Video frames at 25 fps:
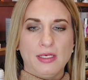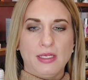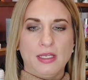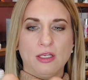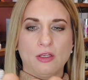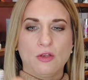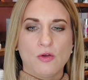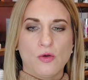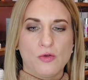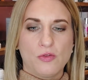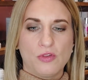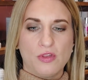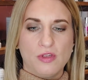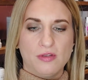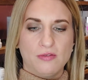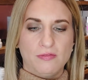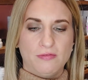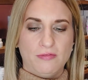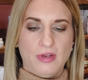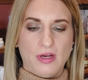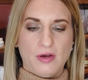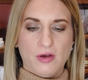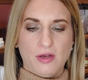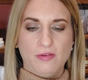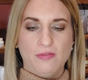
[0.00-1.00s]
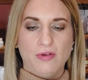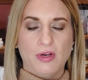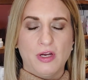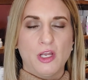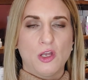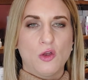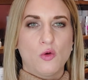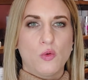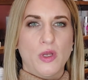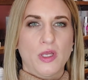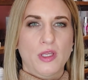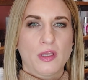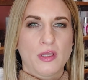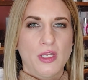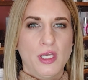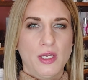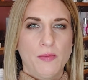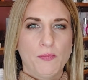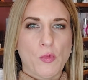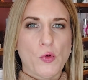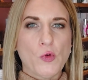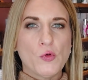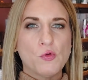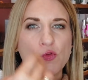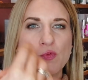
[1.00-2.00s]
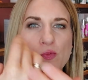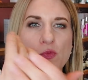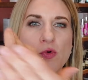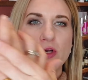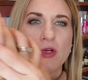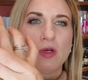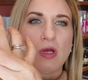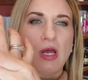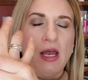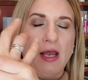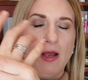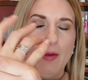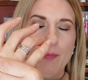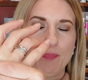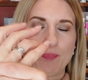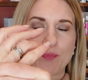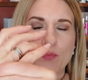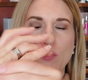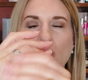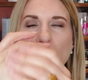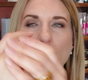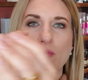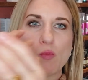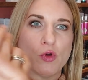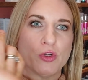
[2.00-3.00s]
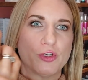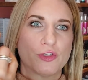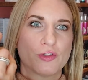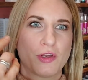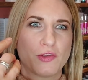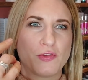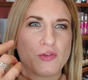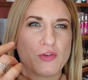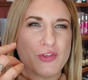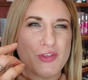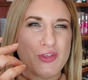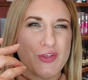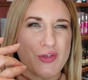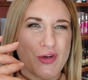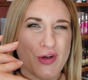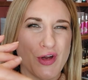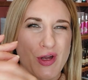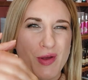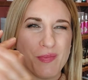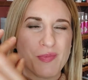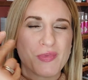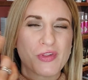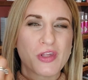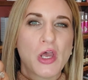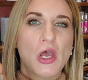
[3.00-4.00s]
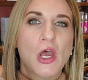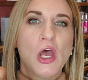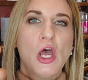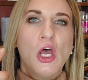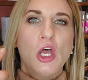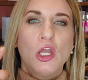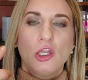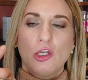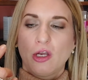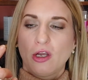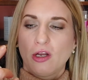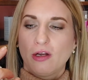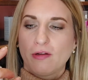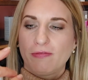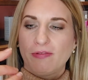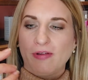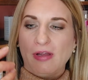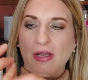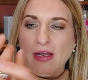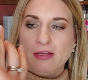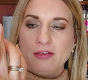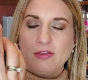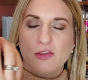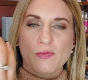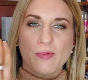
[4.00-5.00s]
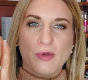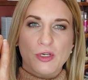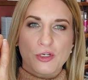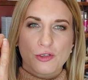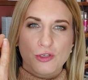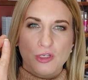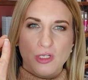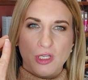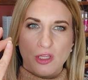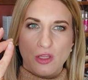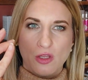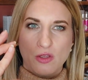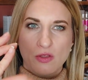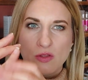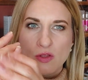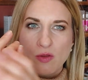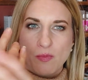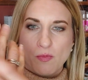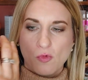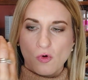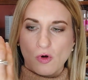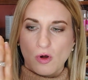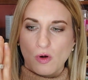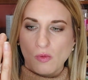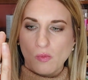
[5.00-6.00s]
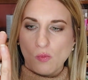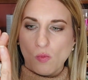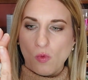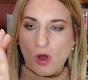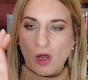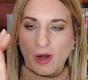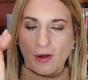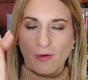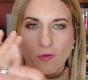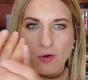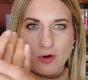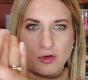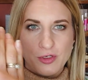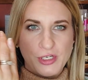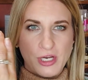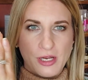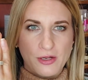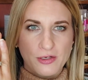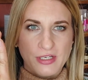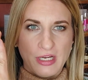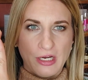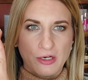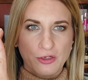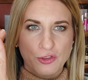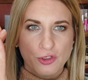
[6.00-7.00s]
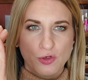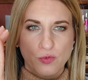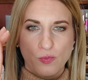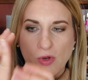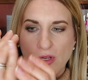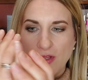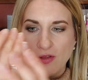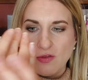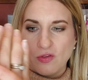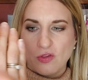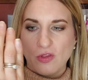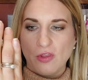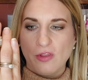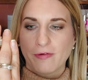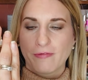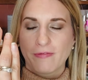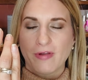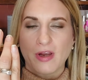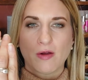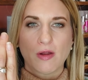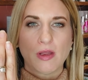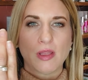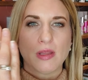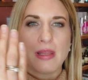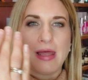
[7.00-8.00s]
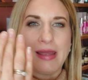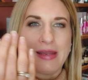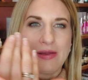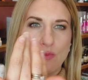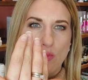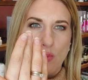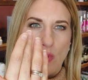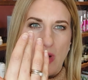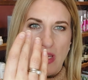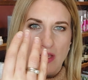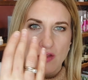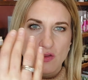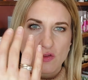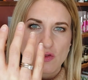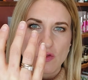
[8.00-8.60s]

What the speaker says: It goes in very, very quickly. Most moisturizer serums, you're gonna find, especially the more water or gel texture ones, they're very lightweight.